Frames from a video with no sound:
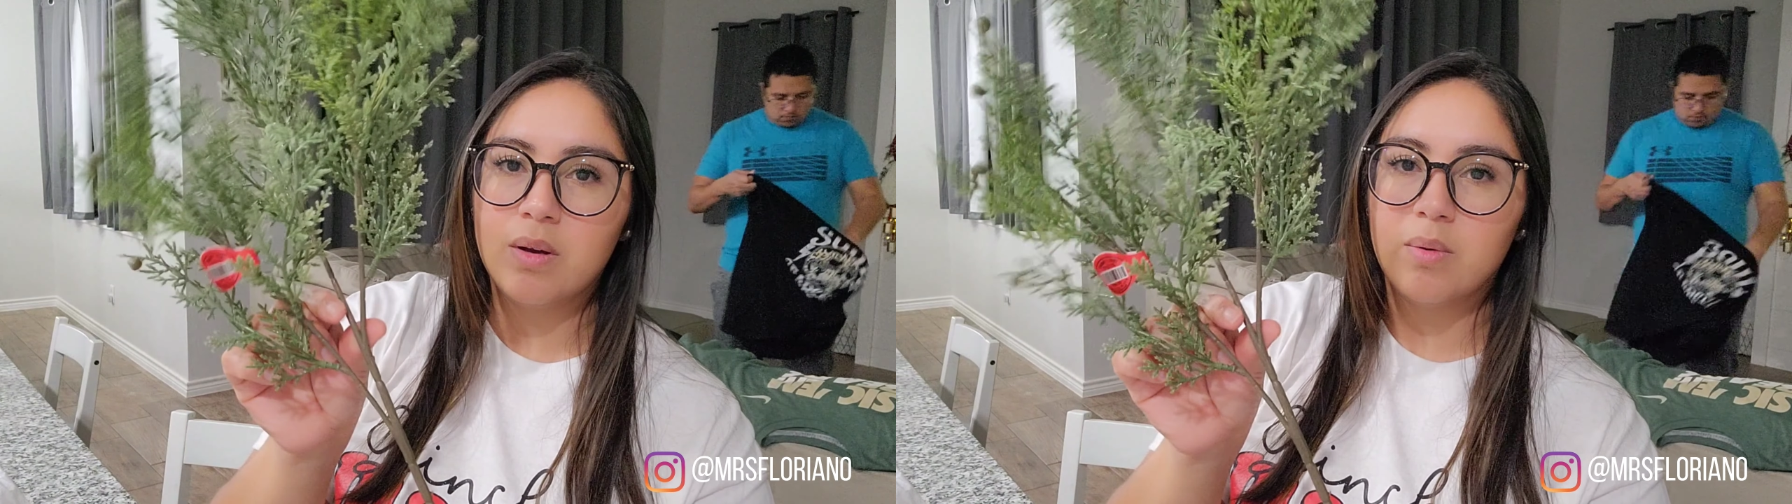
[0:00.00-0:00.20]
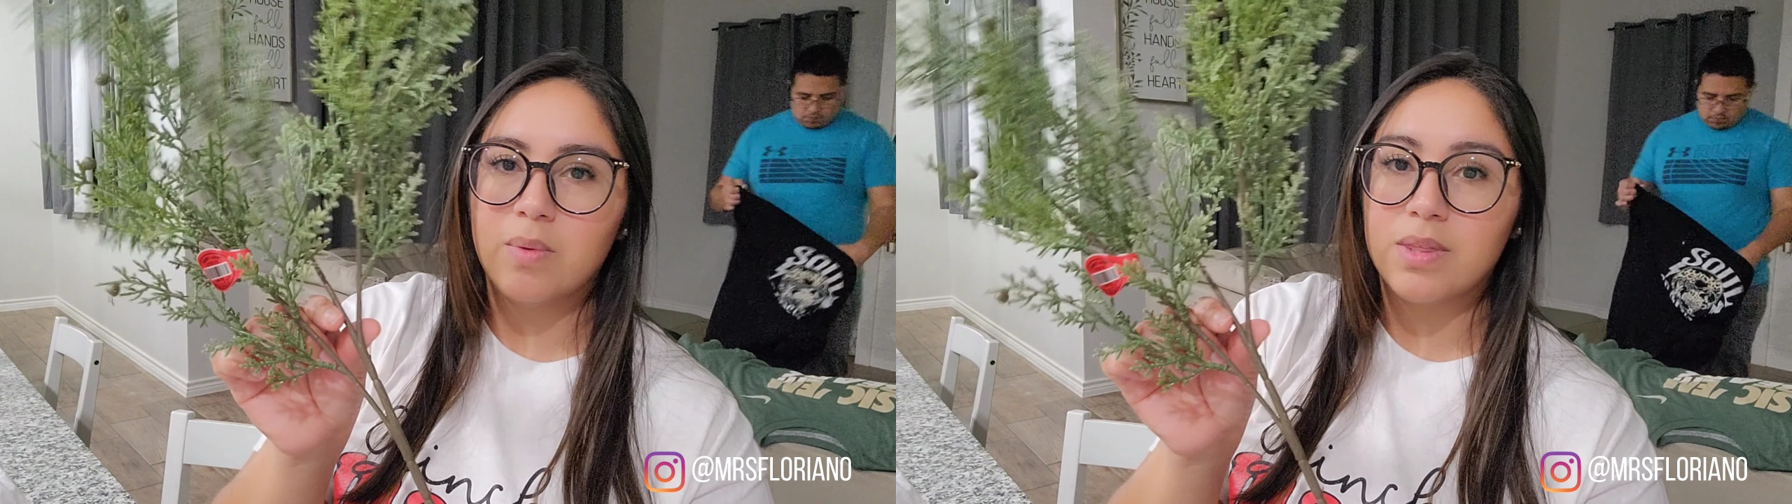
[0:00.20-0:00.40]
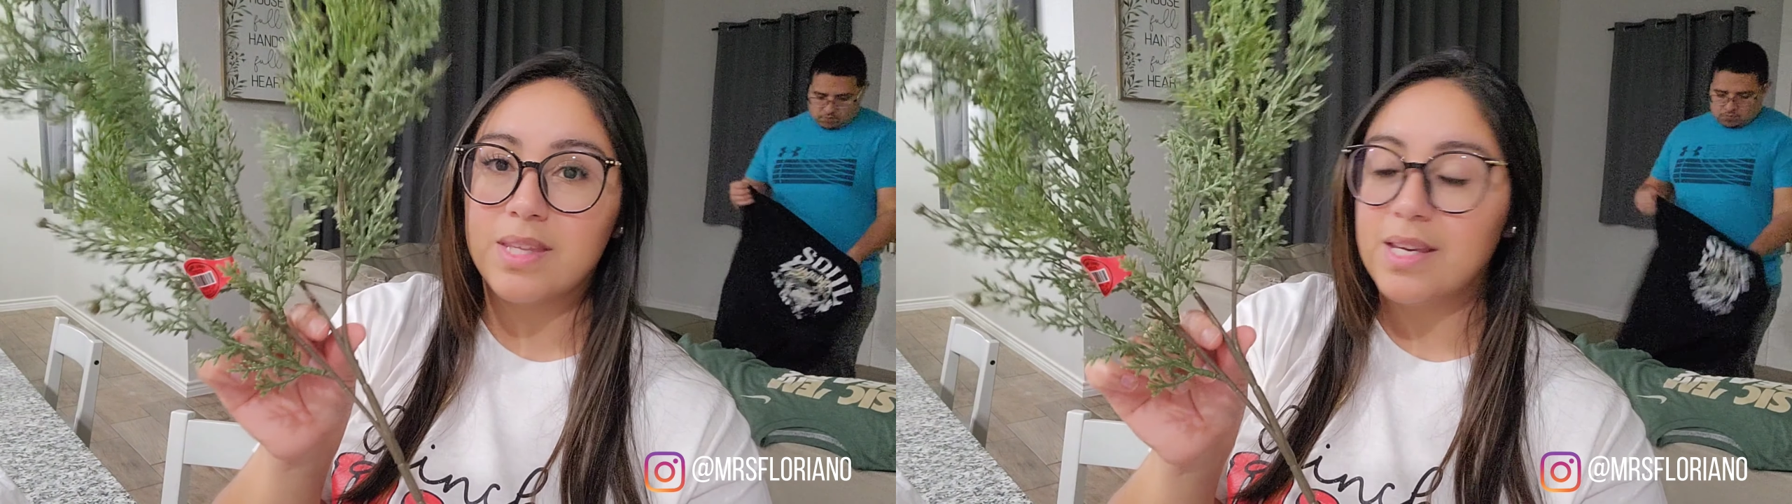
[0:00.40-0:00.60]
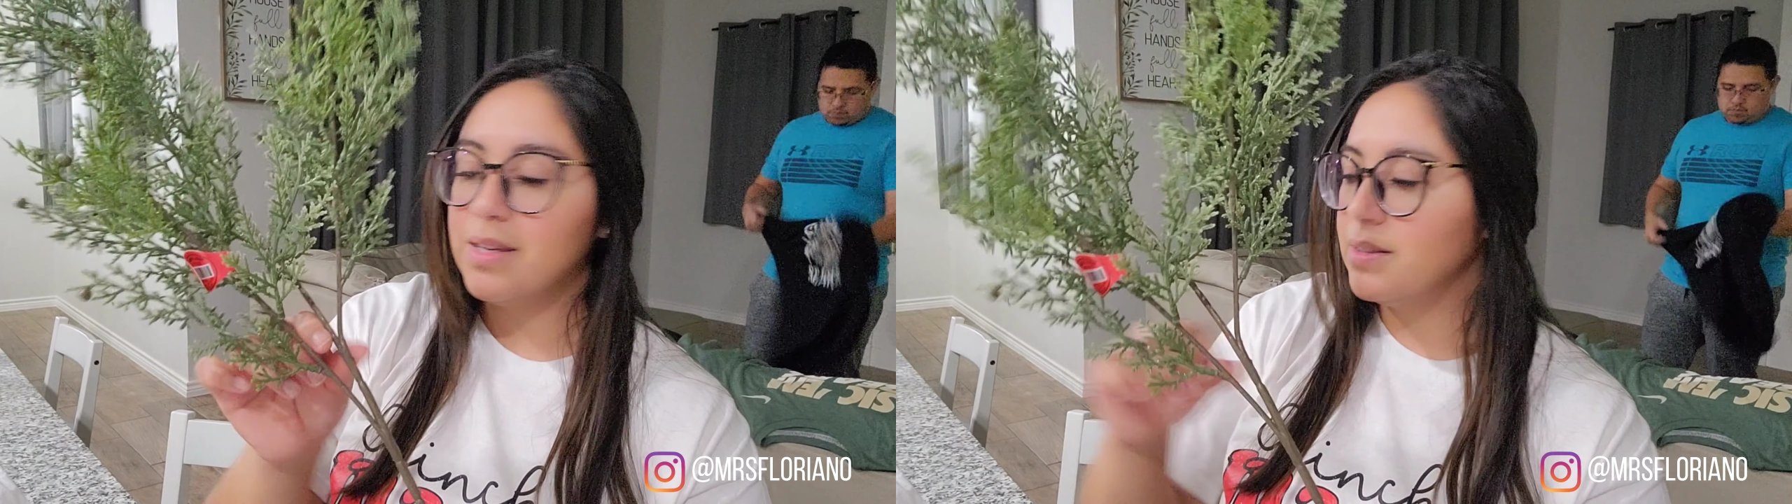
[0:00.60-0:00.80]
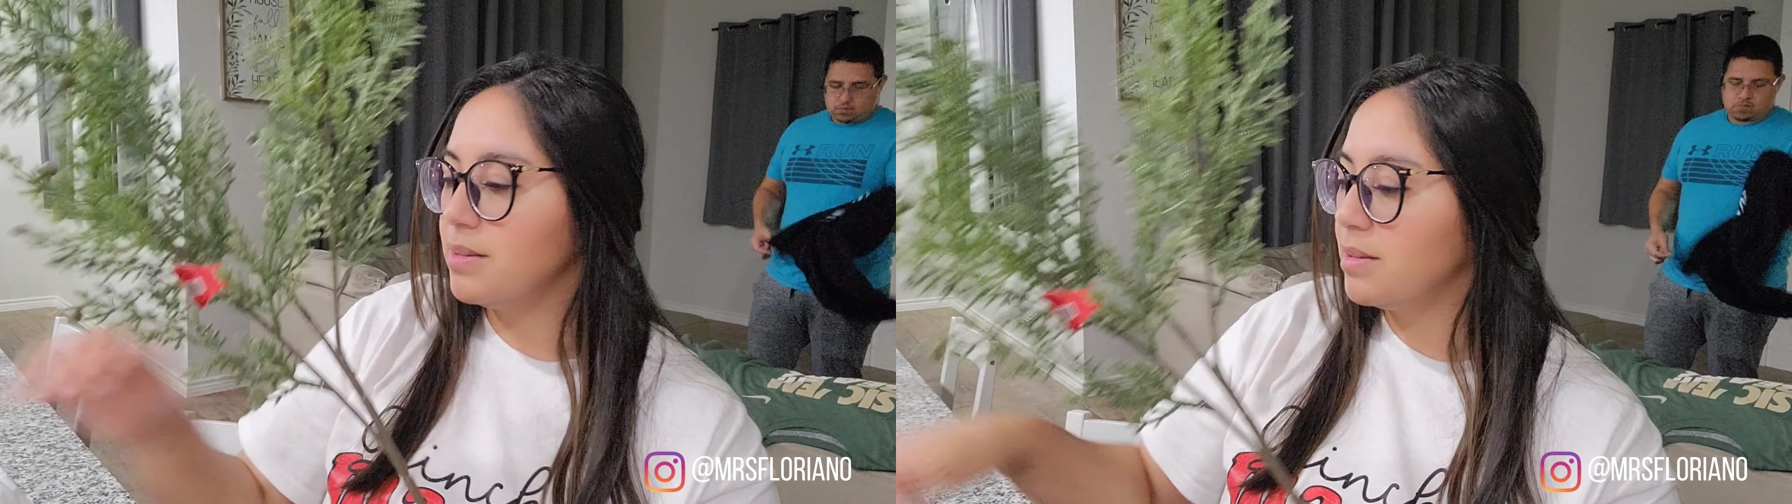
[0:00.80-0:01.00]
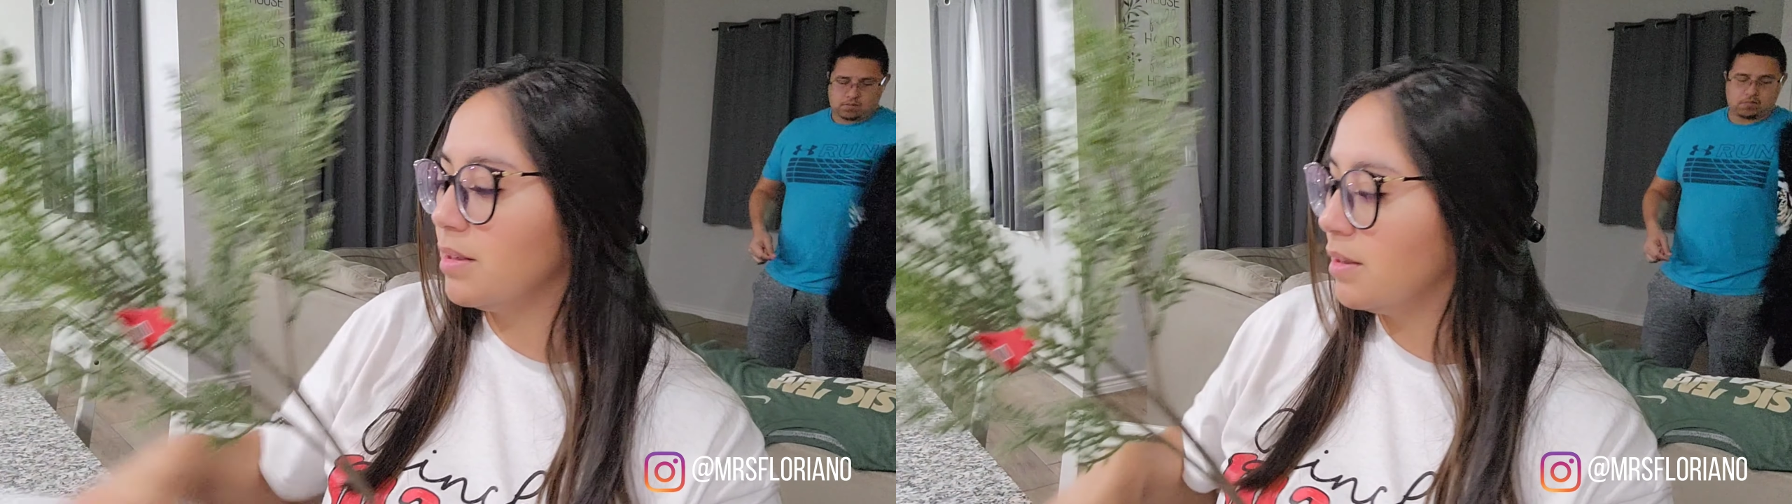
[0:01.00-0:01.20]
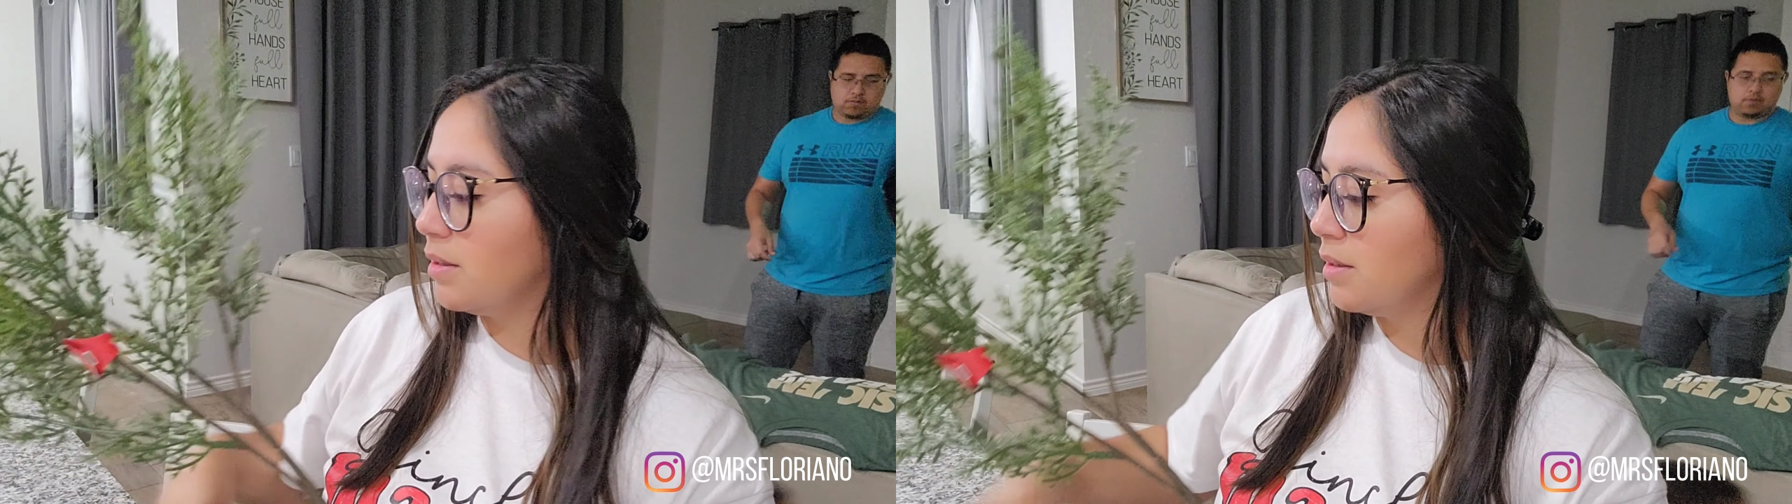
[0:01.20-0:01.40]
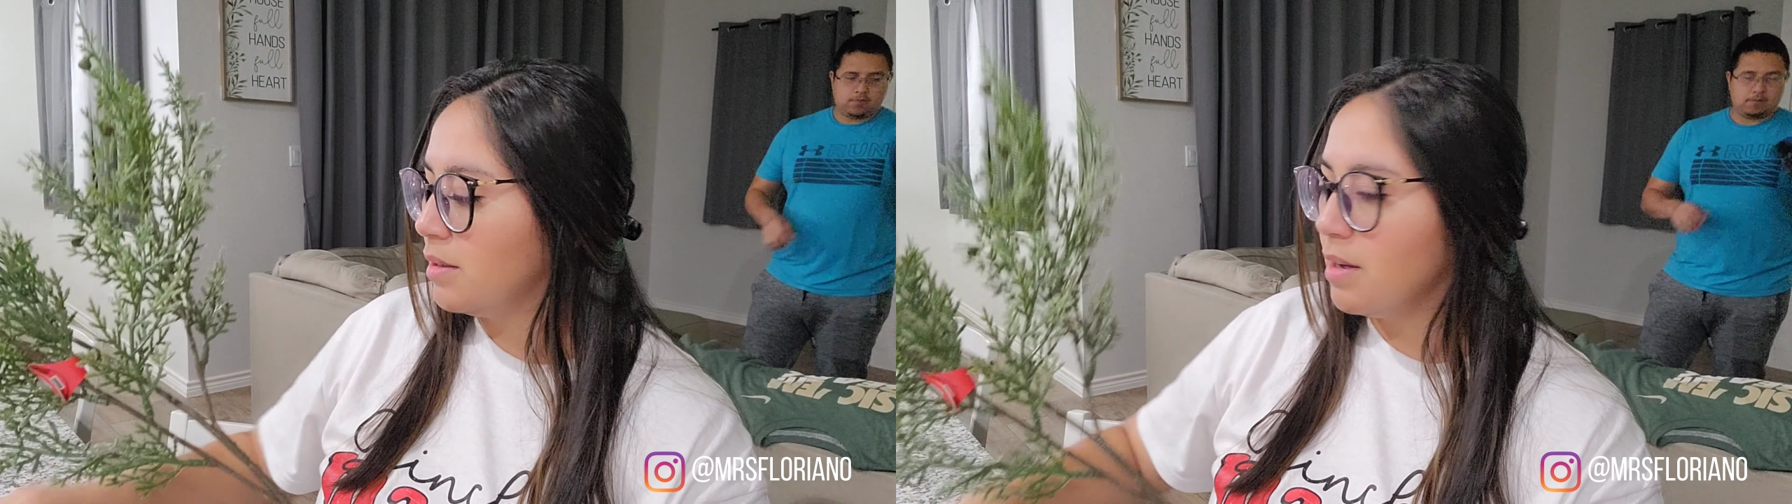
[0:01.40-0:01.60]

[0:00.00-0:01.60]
with these.